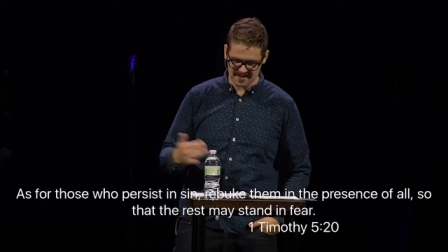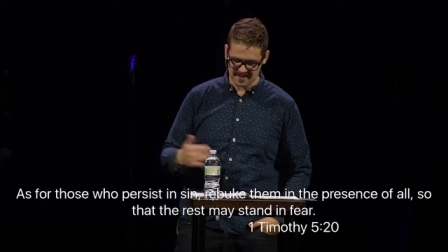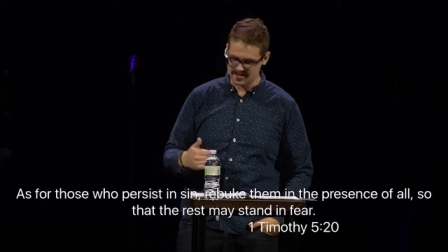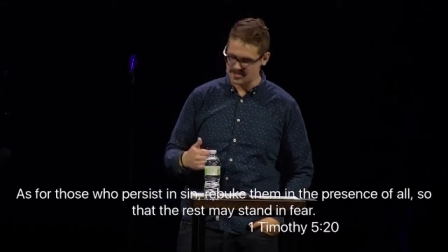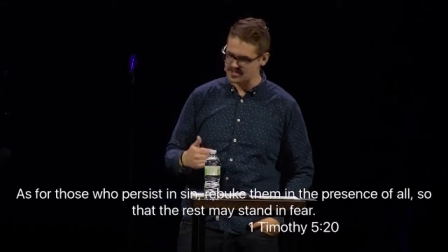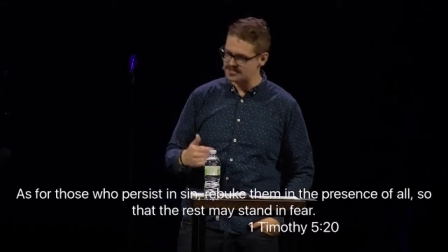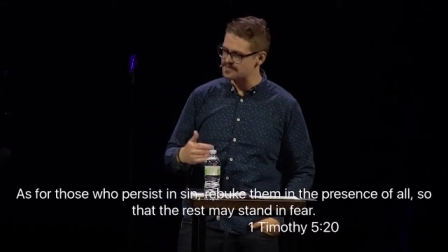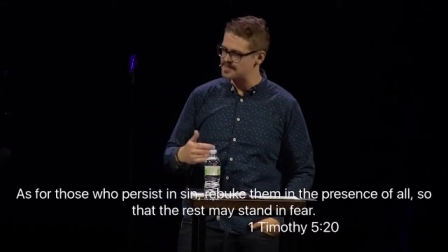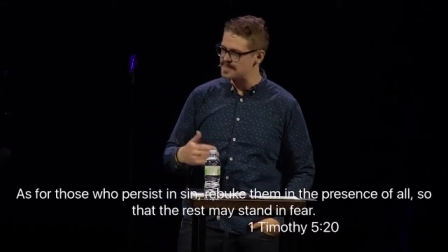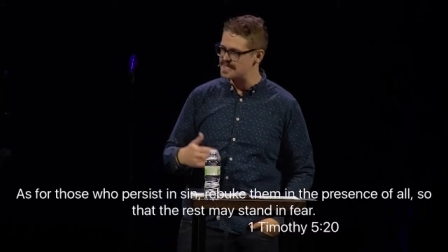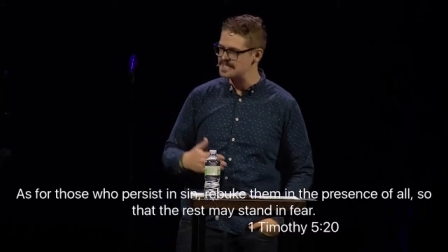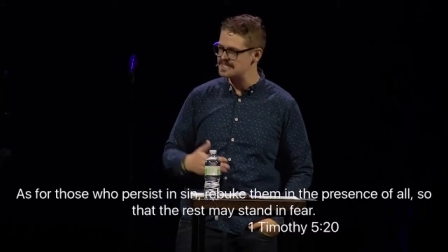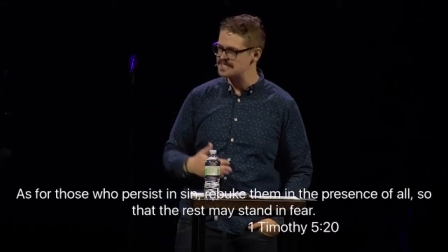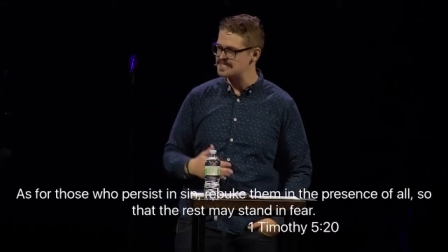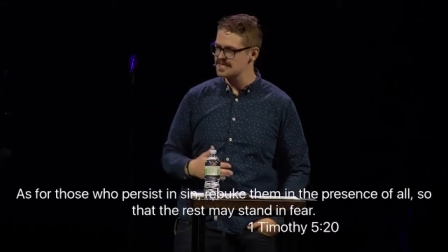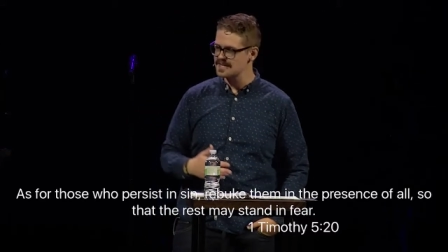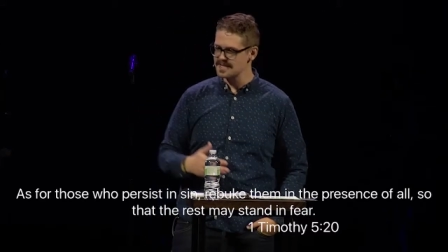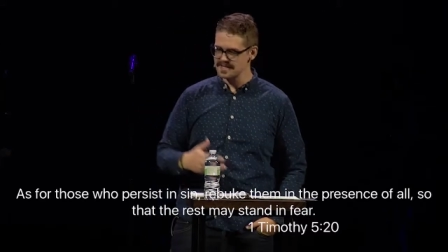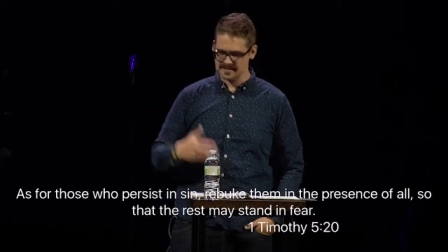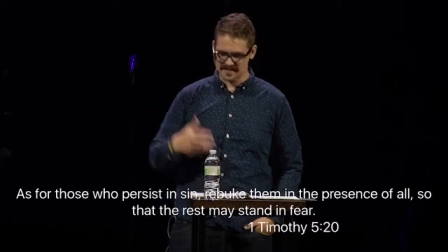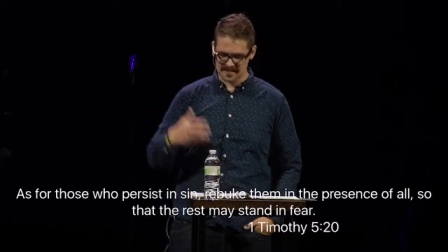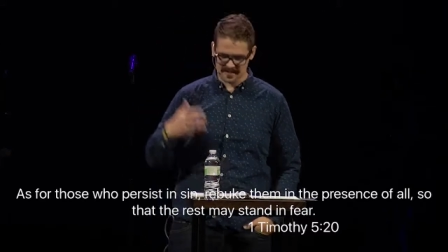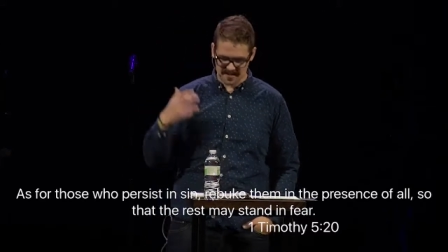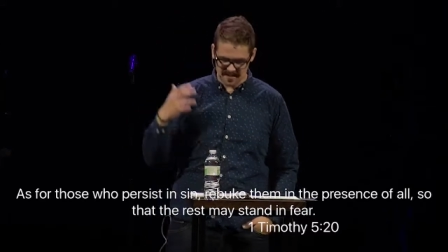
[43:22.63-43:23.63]
It just means
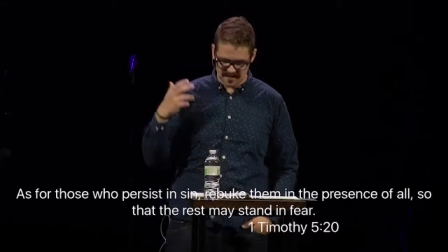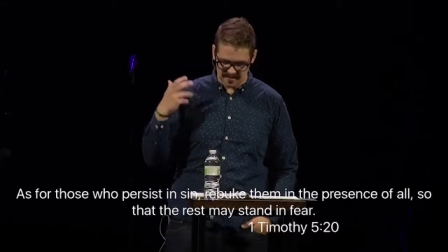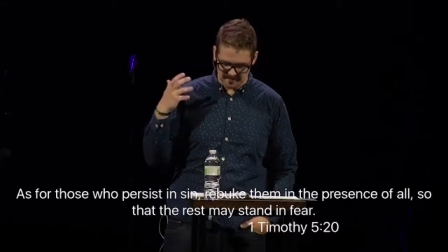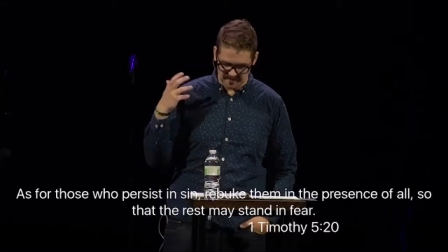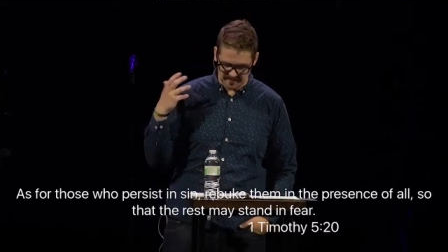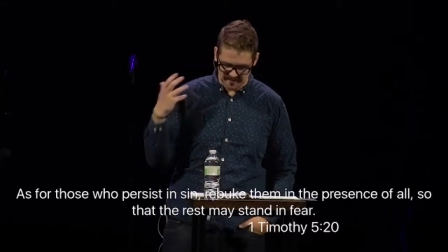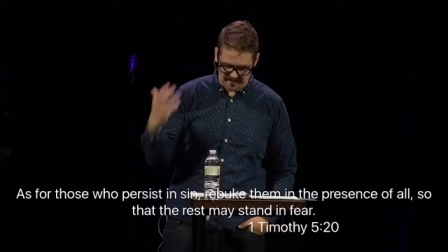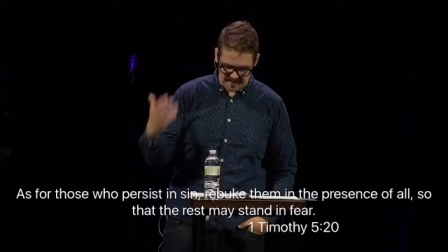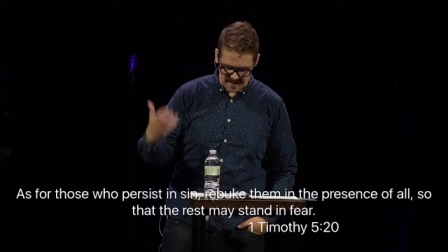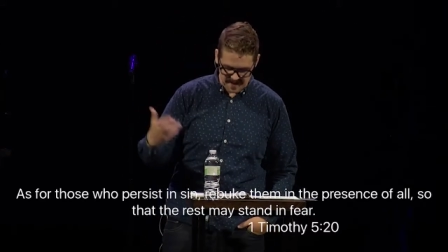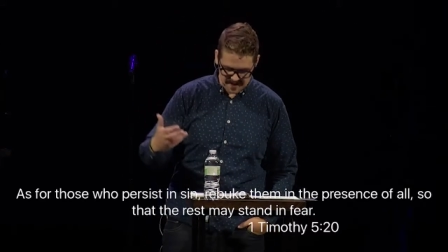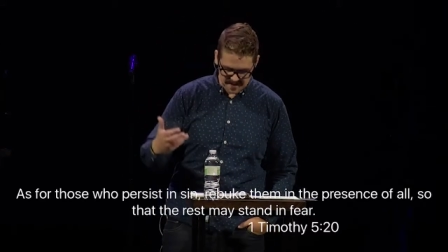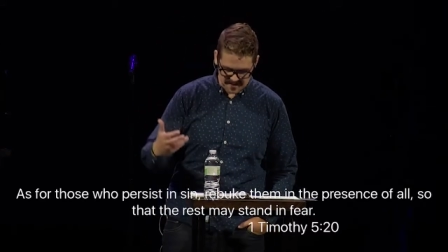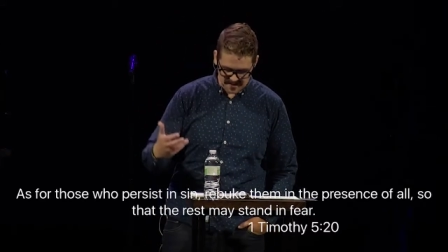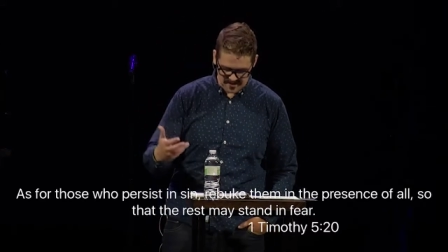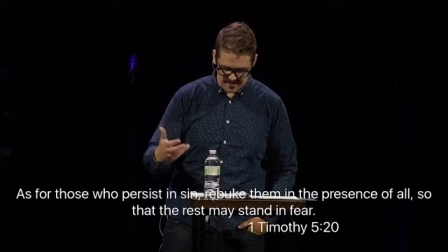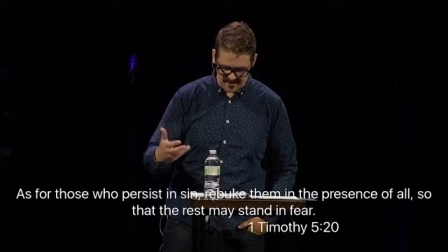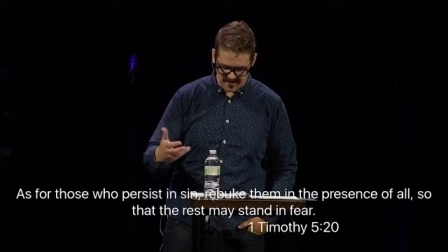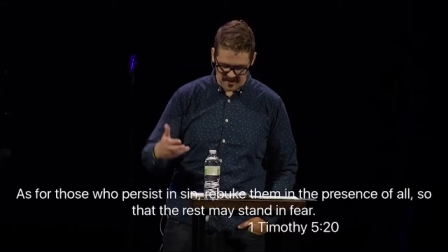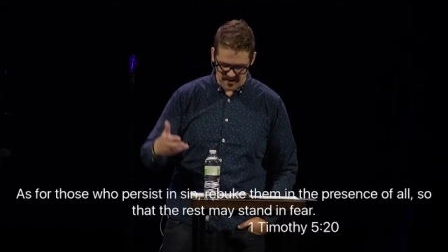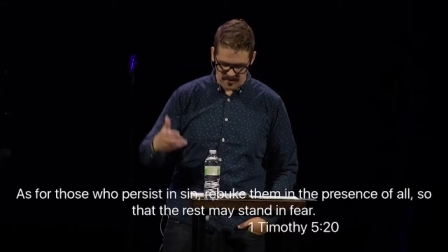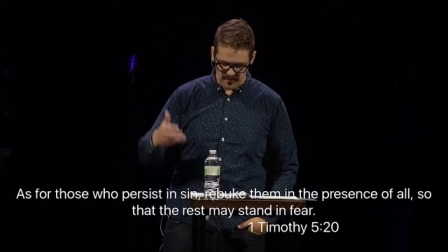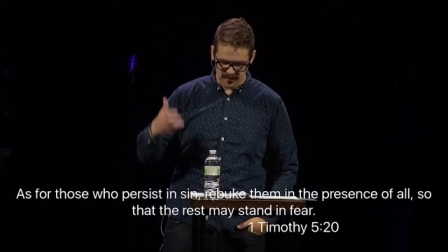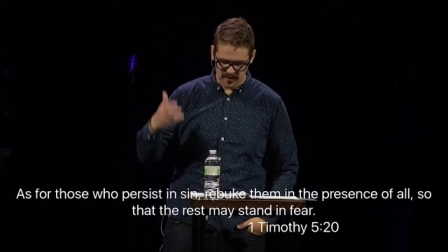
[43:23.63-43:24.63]
to
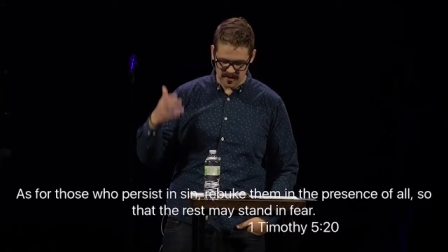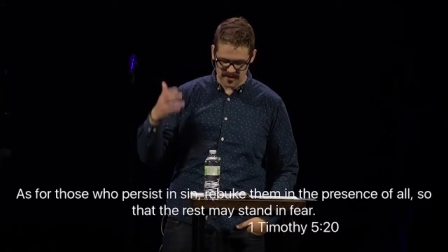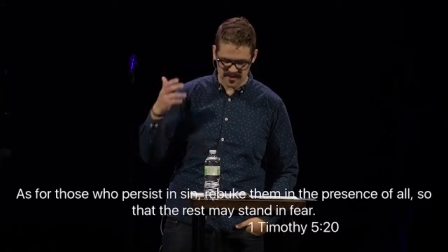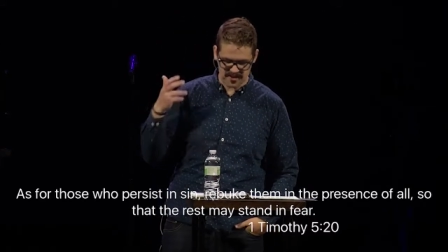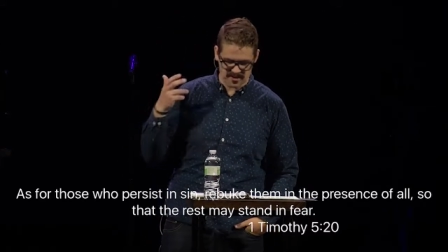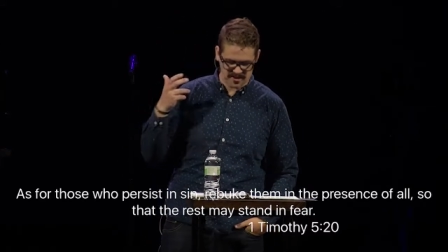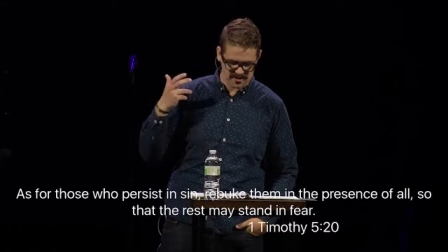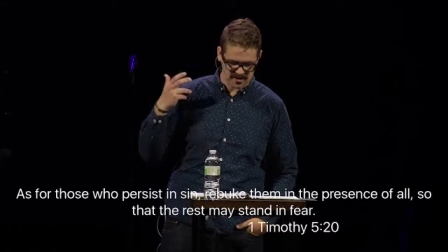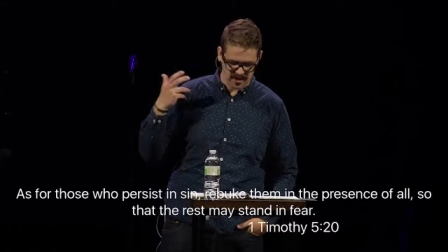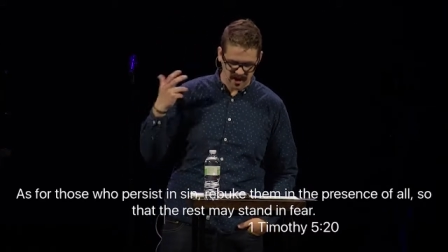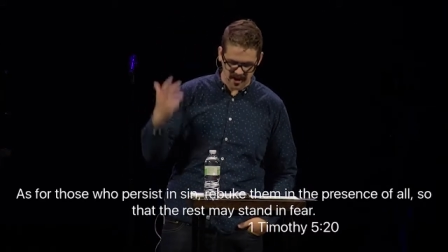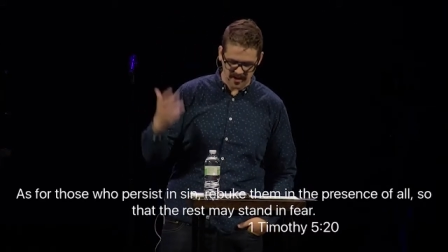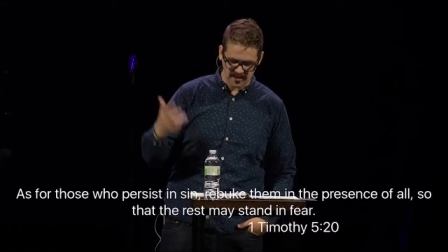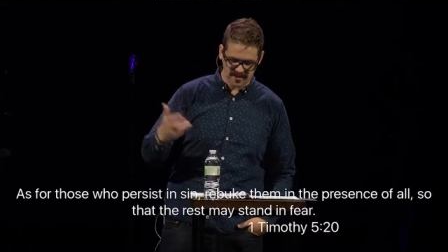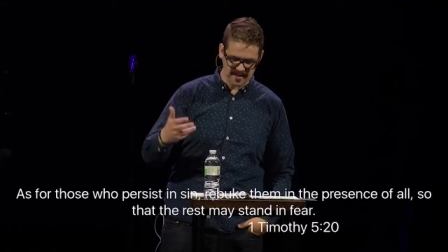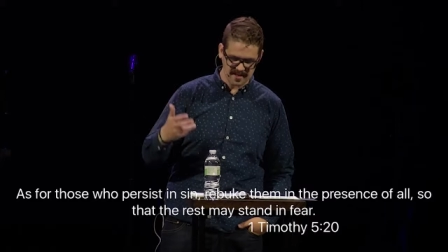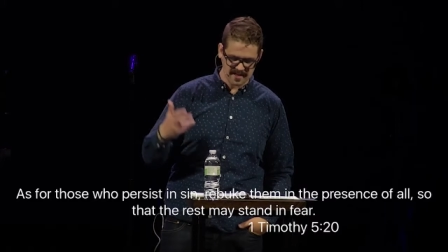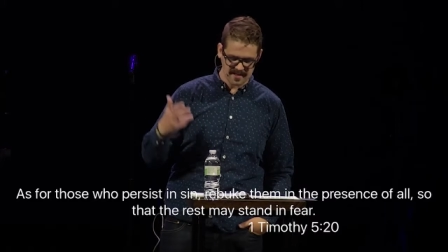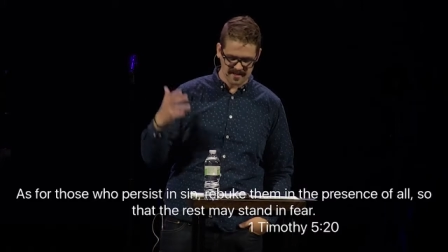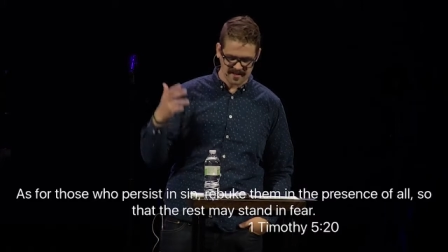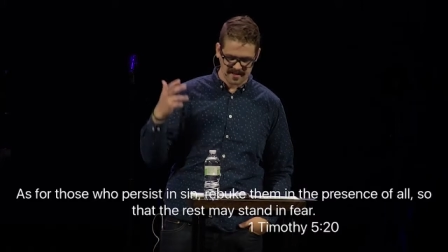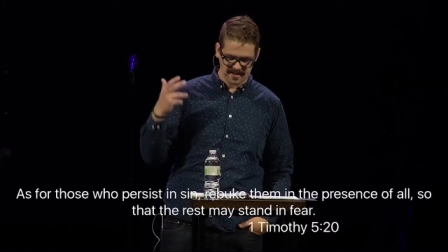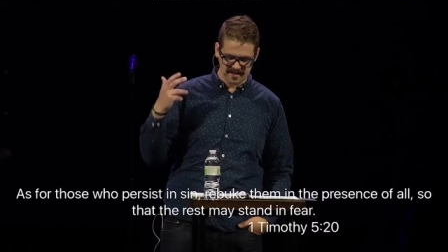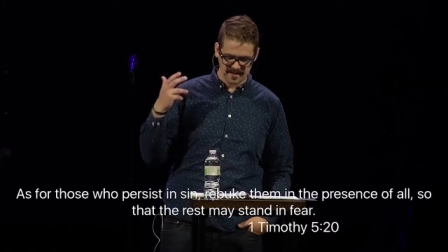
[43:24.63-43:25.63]
convince with
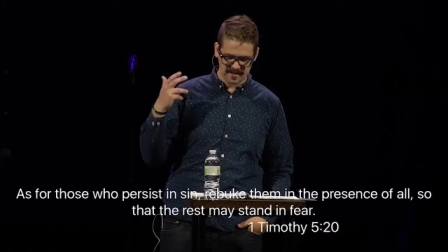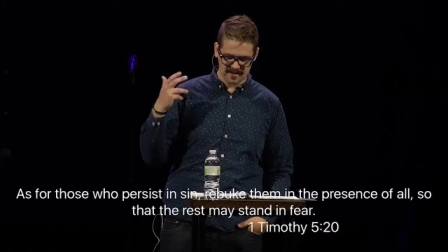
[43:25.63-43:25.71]
solid,